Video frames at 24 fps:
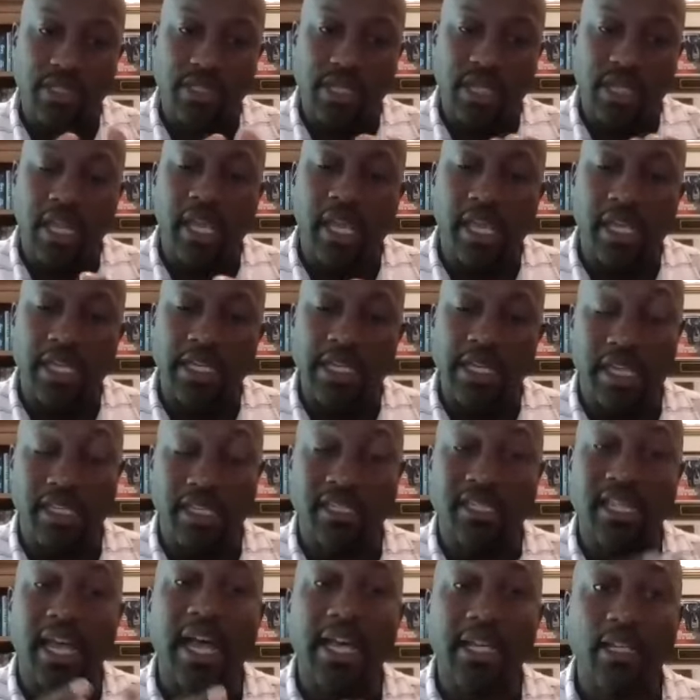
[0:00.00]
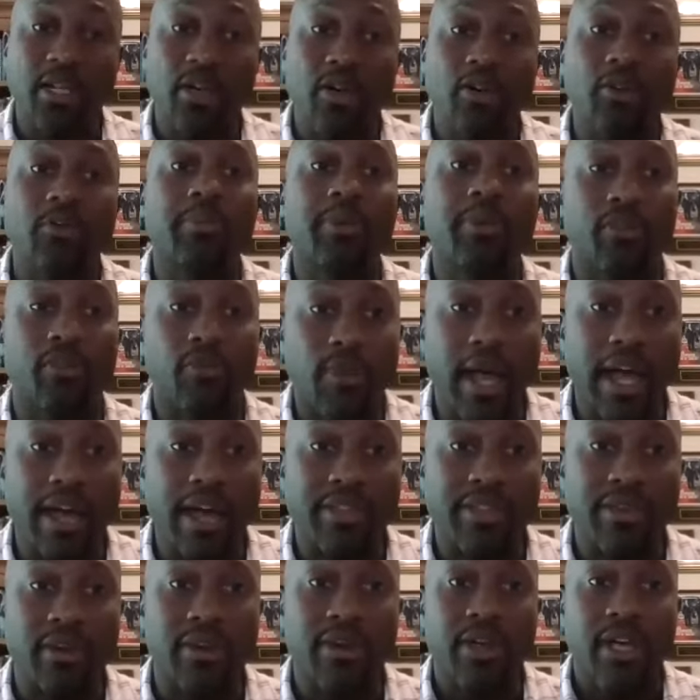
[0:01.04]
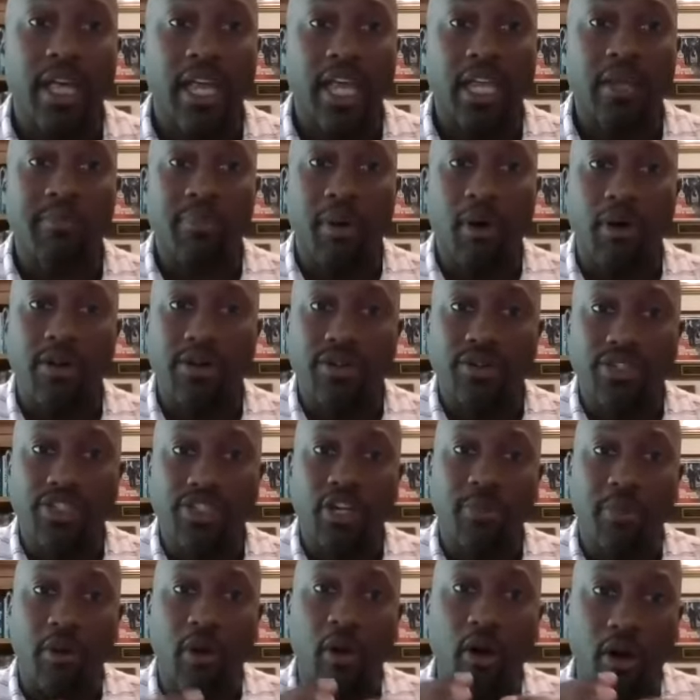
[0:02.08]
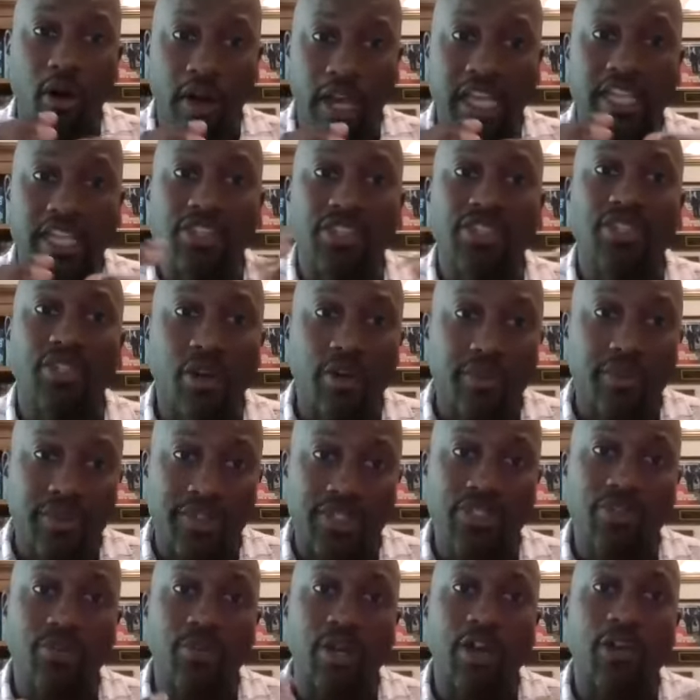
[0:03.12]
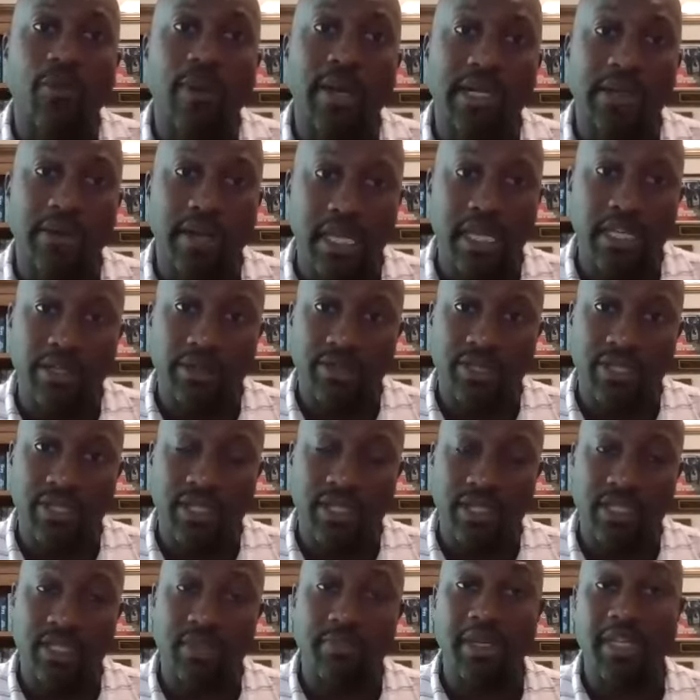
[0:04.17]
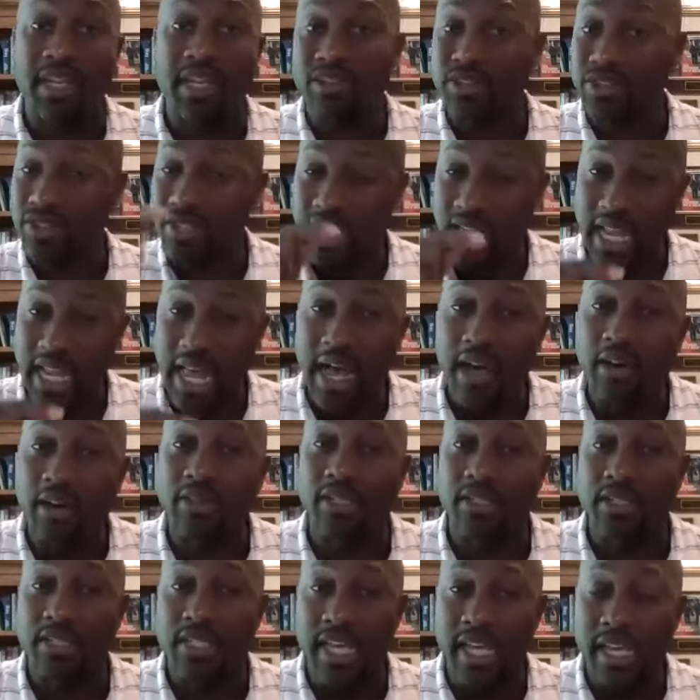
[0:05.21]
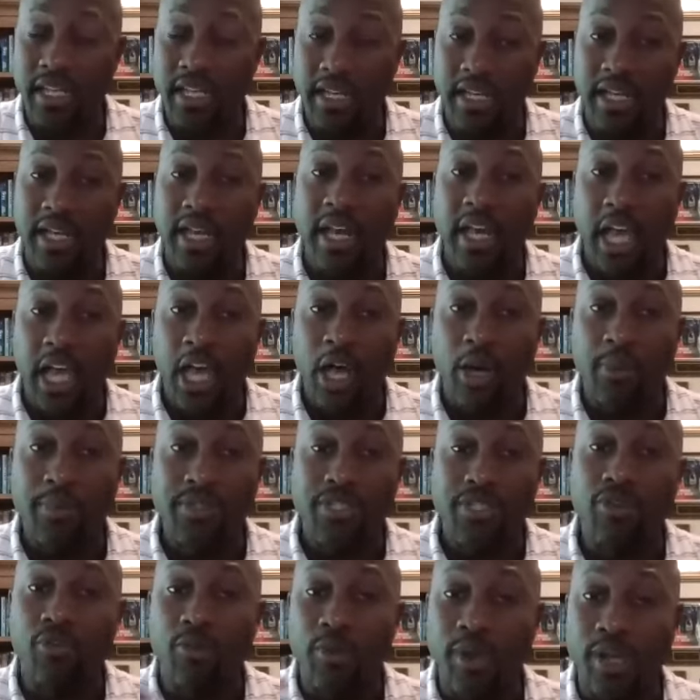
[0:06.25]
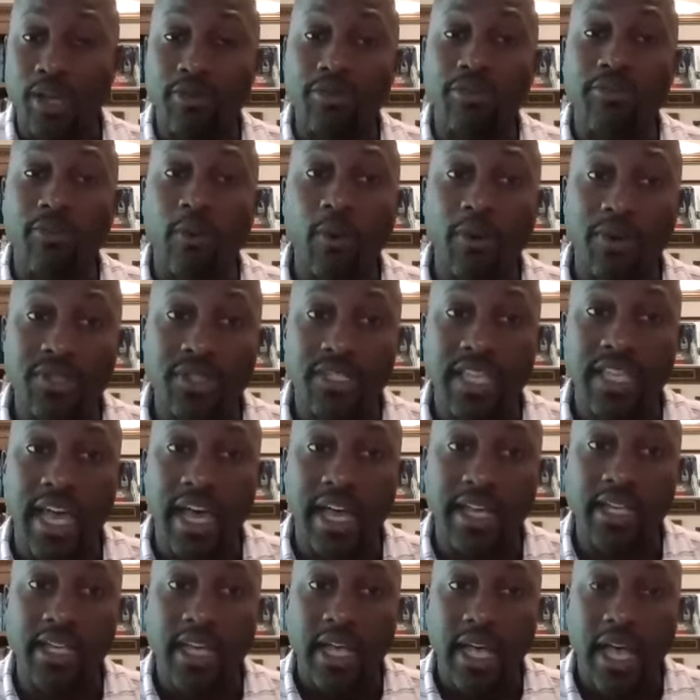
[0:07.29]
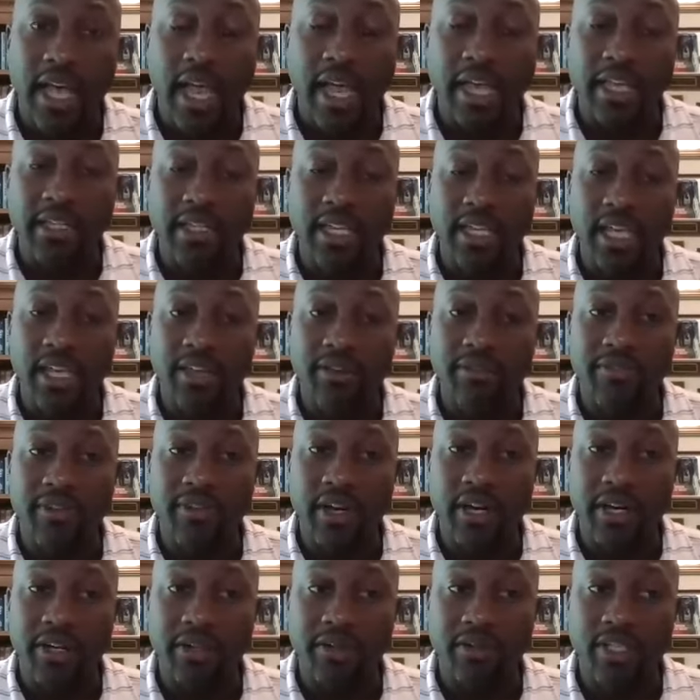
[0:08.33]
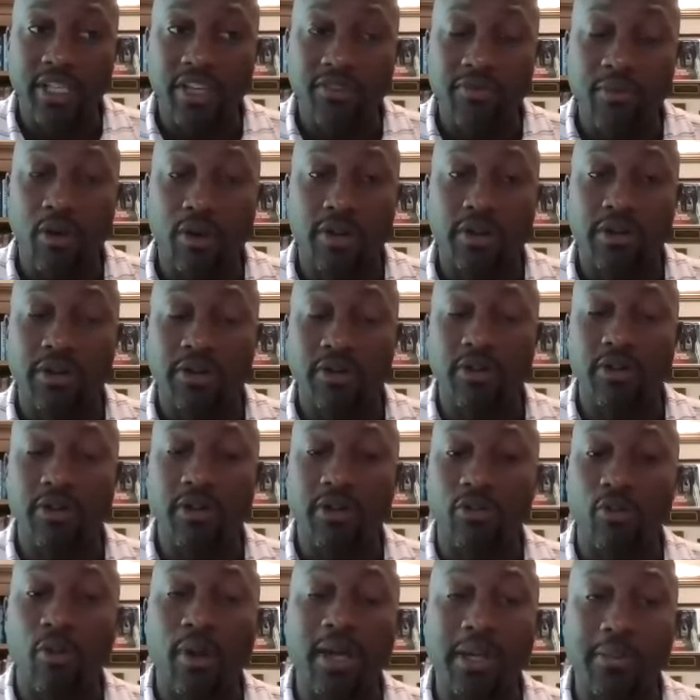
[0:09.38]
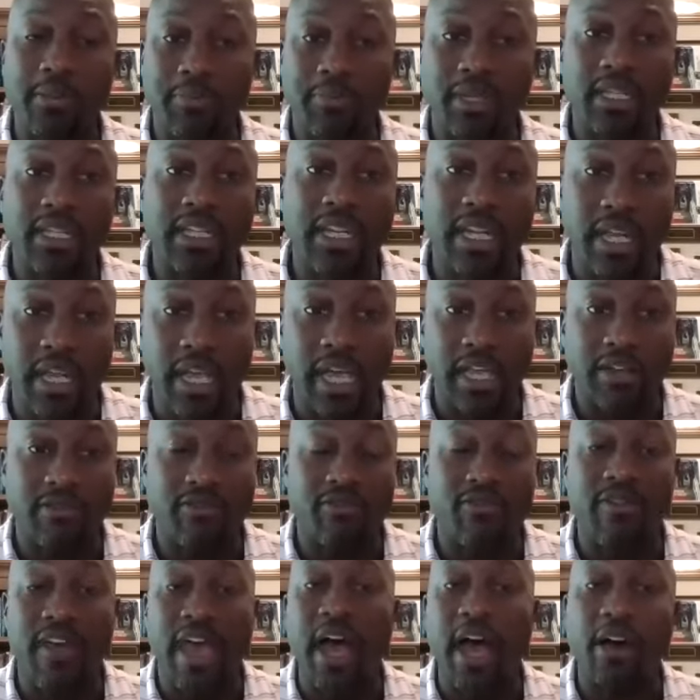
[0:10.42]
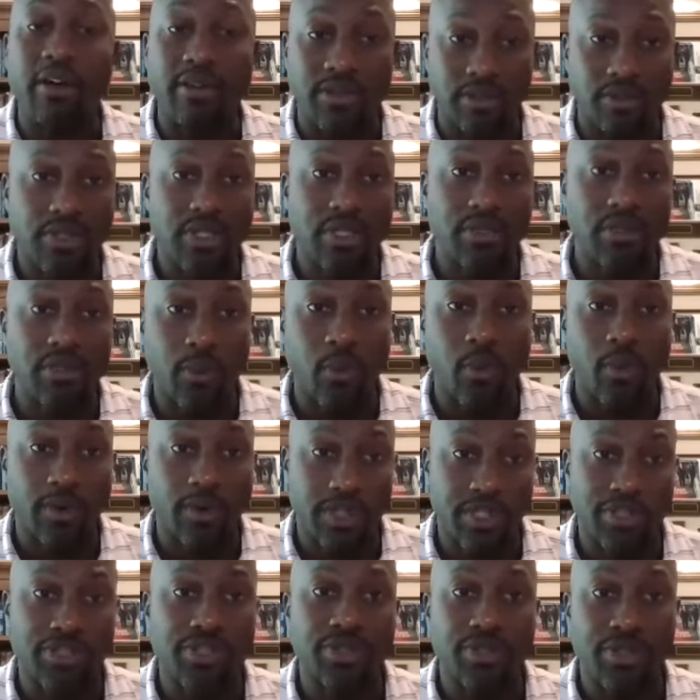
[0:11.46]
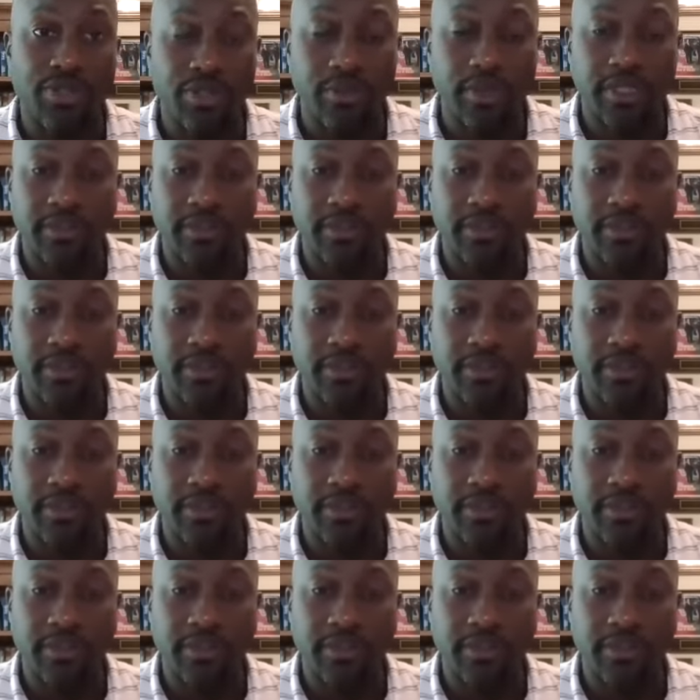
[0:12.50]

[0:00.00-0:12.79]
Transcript: in a silo, but rather in partnership or in service to a greater ecosystem, and understand how the data helps to reinforce that and give more credibility and value to the work that you're doing.